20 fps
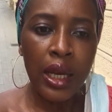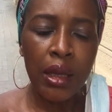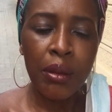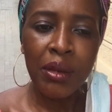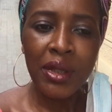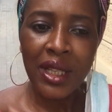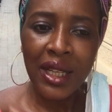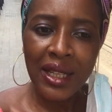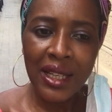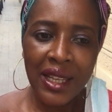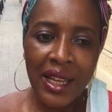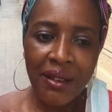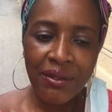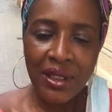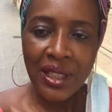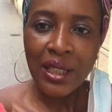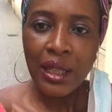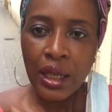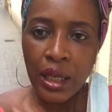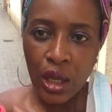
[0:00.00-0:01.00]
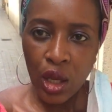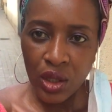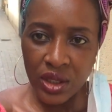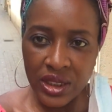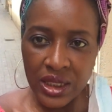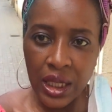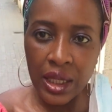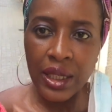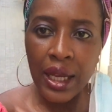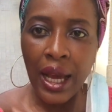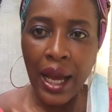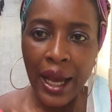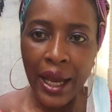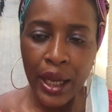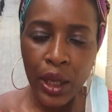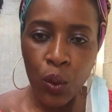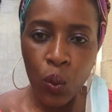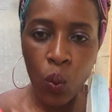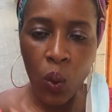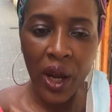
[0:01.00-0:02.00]
Immediately after the lockdown,
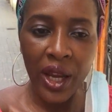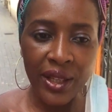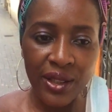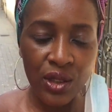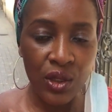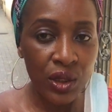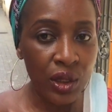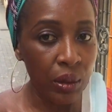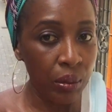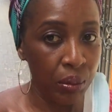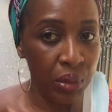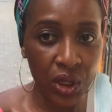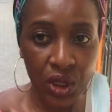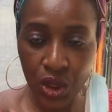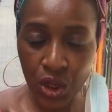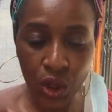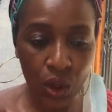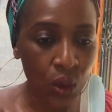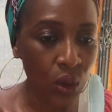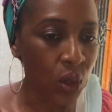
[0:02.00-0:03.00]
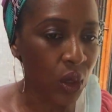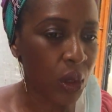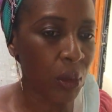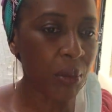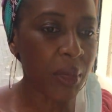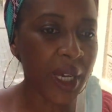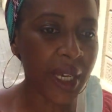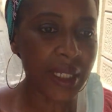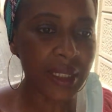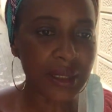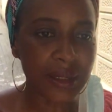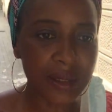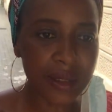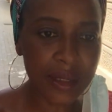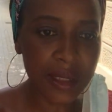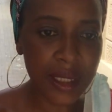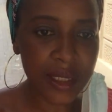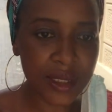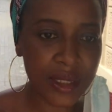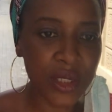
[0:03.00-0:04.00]
I went to the beach. Oh my
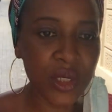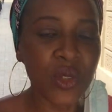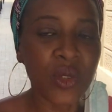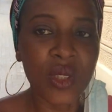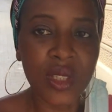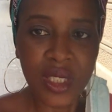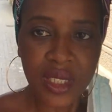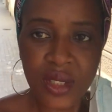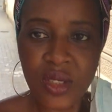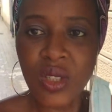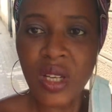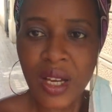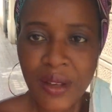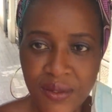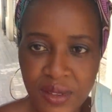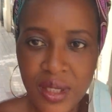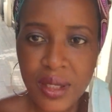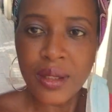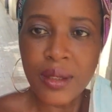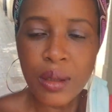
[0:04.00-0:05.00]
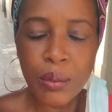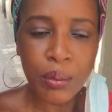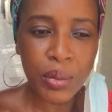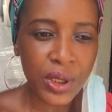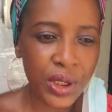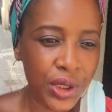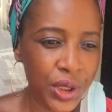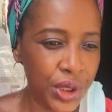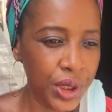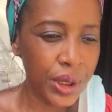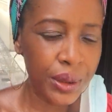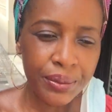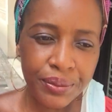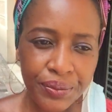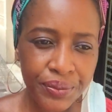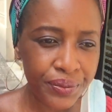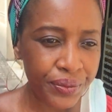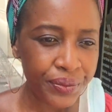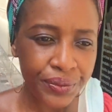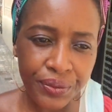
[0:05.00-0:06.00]
goodness, you need to have seen the beach
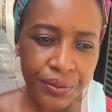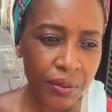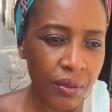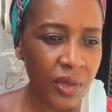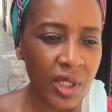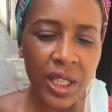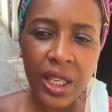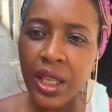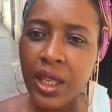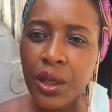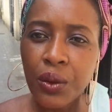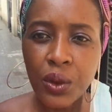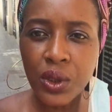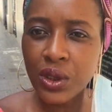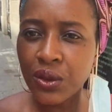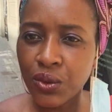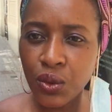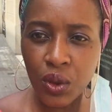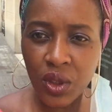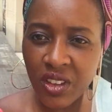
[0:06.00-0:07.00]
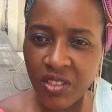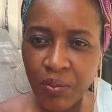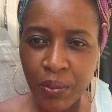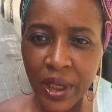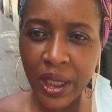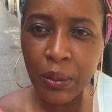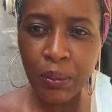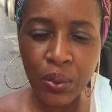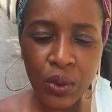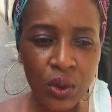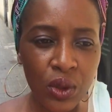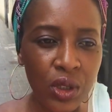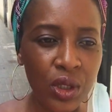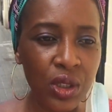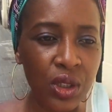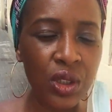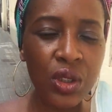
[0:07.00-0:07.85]
it was full of people.